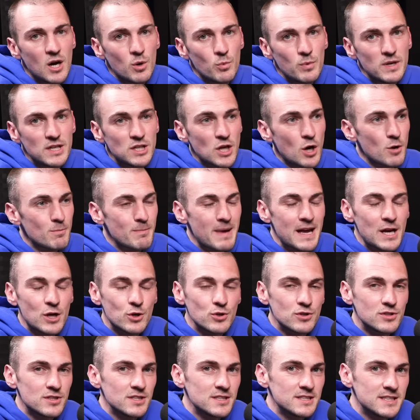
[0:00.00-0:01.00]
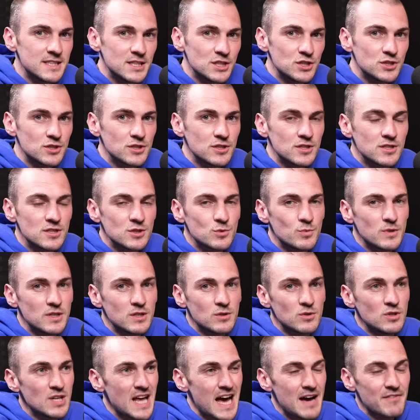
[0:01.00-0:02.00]
we don't make good decisions,
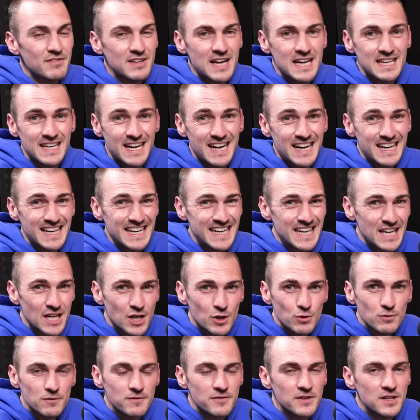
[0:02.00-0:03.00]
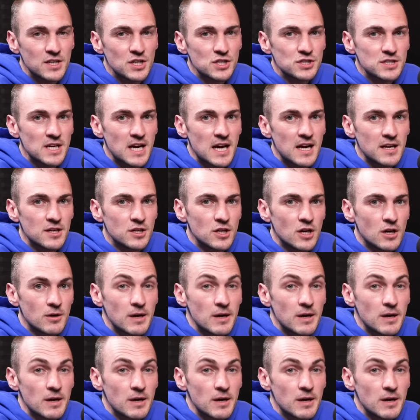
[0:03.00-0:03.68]
we haven't had a clinical finisher.